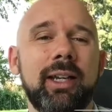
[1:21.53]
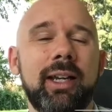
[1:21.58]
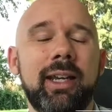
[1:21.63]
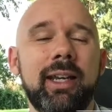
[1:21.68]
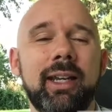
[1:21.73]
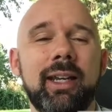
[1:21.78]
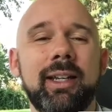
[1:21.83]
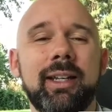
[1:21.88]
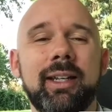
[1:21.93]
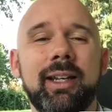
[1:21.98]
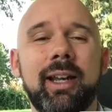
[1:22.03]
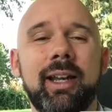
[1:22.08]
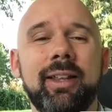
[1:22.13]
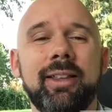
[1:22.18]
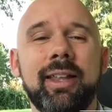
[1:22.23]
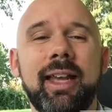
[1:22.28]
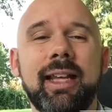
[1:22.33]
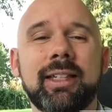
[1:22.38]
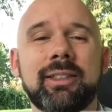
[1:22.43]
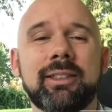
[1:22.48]

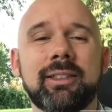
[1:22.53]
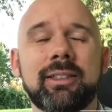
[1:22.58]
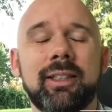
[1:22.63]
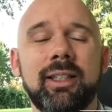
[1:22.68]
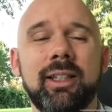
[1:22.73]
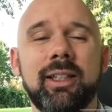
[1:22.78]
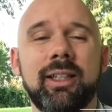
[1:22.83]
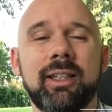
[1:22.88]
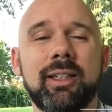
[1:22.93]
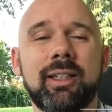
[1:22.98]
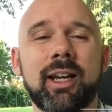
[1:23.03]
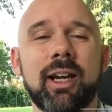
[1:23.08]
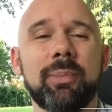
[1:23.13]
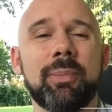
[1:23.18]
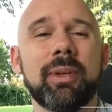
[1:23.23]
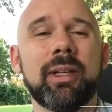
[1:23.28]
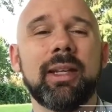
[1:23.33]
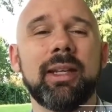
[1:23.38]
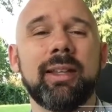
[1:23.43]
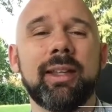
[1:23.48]
and that's the
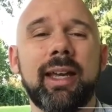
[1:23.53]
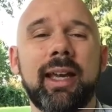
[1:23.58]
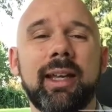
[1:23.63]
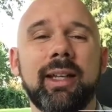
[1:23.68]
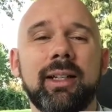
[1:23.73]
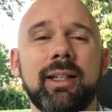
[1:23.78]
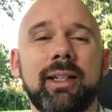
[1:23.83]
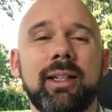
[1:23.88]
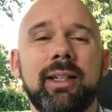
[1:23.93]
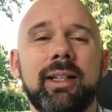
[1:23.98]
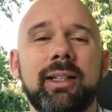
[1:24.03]
company that